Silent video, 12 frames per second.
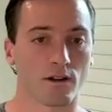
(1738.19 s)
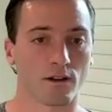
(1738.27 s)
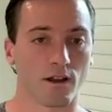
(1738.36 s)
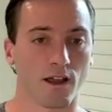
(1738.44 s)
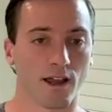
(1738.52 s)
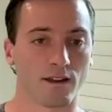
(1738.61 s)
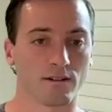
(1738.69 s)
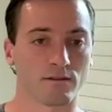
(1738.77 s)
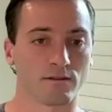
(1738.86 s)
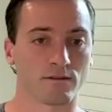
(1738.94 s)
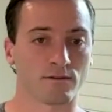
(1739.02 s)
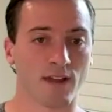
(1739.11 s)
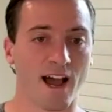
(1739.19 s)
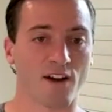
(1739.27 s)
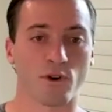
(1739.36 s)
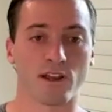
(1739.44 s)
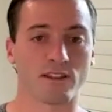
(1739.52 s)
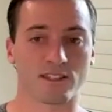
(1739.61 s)
Yeah. And
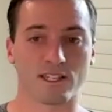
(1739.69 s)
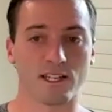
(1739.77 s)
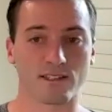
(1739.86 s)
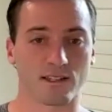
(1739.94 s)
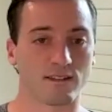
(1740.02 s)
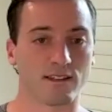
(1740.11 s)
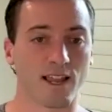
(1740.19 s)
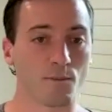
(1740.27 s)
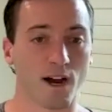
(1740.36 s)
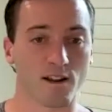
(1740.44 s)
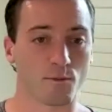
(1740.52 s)
halfway in the season, they might have